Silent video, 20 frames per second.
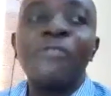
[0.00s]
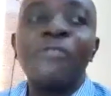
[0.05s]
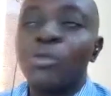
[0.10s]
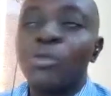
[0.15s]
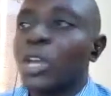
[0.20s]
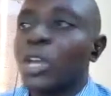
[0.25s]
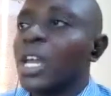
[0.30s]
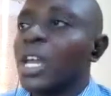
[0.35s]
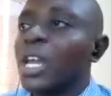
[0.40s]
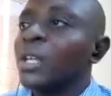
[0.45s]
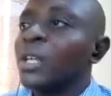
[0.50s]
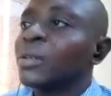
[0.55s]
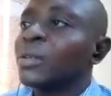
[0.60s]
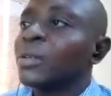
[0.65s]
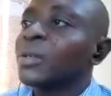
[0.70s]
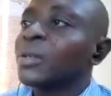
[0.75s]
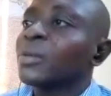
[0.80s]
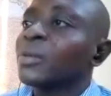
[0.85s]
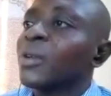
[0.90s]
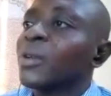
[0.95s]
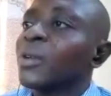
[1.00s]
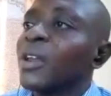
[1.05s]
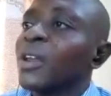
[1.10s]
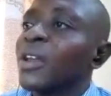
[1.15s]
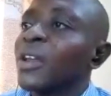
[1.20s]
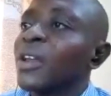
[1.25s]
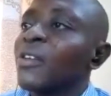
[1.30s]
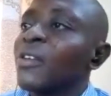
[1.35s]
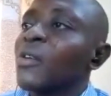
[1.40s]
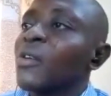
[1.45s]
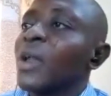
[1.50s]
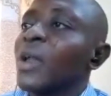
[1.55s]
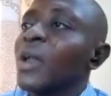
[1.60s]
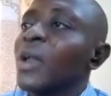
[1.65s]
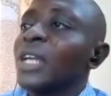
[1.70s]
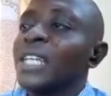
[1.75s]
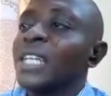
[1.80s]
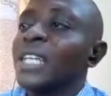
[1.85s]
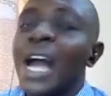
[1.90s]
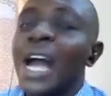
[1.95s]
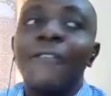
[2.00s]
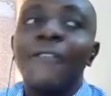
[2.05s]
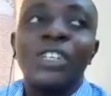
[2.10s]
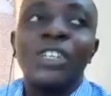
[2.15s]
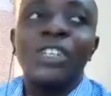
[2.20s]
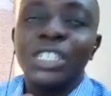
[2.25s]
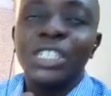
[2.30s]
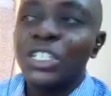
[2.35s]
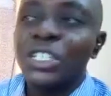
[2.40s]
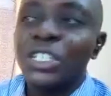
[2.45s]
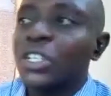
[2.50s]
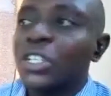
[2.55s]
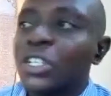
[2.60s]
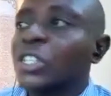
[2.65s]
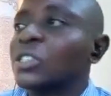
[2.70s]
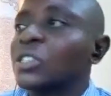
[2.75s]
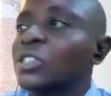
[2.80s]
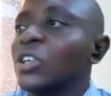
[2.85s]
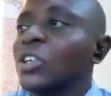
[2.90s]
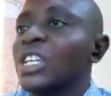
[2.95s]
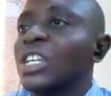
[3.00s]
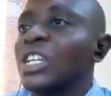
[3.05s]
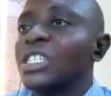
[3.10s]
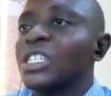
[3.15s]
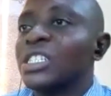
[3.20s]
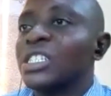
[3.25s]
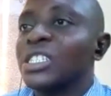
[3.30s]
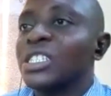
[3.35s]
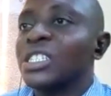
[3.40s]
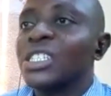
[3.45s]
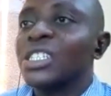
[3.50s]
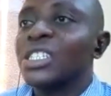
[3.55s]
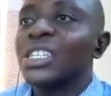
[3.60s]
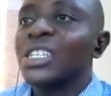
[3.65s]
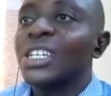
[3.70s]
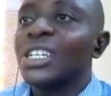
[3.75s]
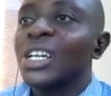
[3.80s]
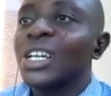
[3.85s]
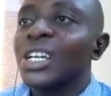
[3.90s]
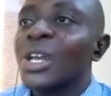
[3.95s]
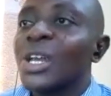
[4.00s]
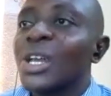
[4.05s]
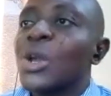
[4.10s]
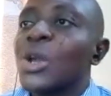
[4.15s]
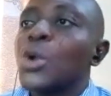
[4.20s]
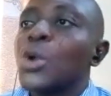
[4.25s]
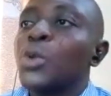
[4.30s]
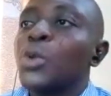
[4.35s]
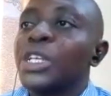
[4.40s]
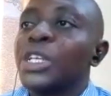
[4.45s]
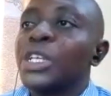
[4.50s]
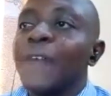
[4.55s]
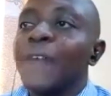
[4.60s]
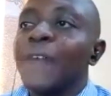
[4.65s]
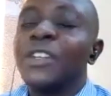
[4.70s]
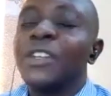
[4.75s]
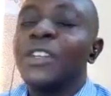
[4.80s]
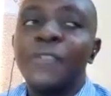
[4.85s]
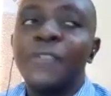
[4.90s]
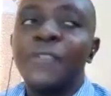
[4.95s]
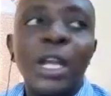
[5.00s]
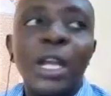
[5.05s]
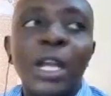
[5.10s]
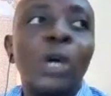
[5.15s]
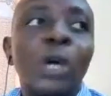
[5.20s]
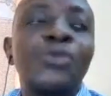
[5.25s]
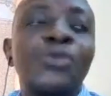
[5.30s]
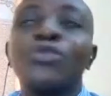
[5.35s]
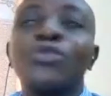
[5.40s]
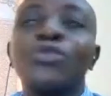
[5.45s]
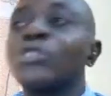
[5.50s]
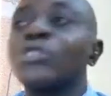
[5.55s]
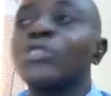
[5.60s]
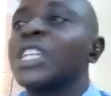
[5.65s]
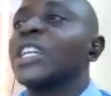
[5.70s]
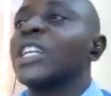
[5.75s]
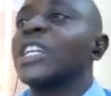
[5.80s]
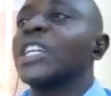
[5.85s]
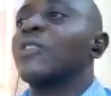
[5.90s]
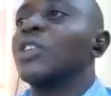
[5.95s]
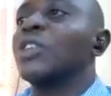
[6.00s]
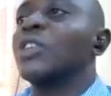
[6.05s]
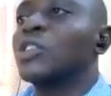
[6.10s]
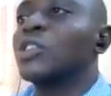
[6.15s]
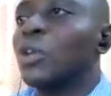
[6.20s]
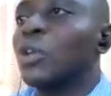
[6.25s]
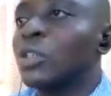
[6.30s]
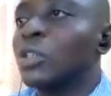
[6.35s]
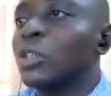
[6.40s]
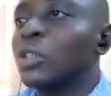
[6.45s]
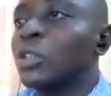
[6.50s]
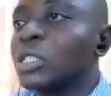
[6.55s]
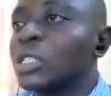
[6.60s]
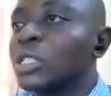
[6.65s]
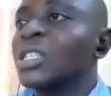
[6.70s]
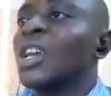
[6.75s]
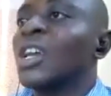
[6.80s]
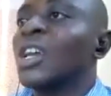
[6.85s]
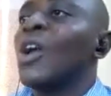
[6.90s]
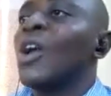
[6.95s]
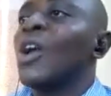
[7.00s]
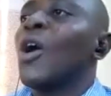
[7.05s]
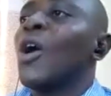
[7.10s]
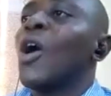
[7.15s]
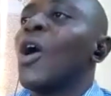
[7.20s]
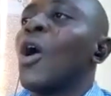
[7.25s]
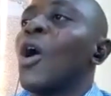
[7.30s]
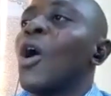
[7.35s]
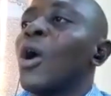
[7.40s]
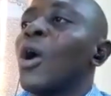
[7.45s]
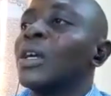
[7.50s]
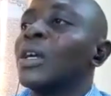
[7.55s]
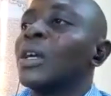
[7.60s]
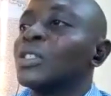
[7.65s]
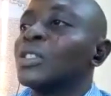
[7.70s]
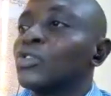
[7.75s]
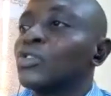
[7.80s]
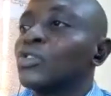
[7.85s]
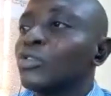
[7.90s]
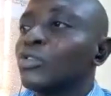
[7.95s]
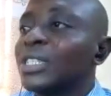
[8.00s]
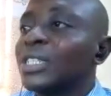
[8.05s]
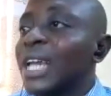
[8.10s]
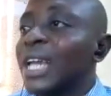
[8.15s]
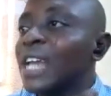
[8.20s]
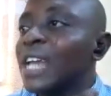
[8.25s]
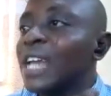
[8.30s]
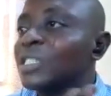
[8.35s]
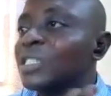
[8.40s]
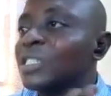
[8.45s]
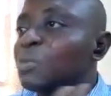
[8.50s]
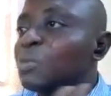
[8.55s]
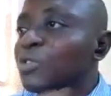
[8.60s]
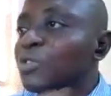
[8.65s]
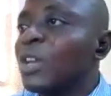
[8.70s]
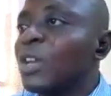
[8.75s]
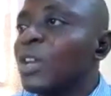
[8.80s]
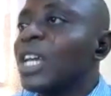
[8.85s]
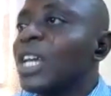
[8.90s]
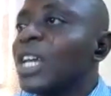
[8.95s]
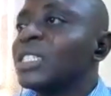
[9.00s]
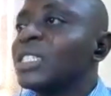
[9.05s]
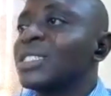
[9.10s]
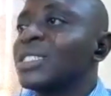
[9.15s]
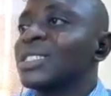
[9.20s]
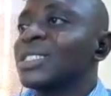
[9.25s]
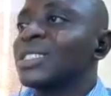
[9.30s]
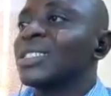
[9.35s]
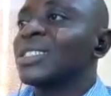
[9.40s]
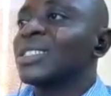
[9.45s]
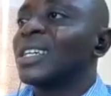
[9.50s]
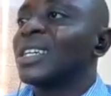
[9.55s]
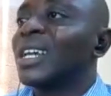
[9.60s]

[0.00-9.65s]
everywhere, they have indigenous knowledge which they have developed through generations, through the experience,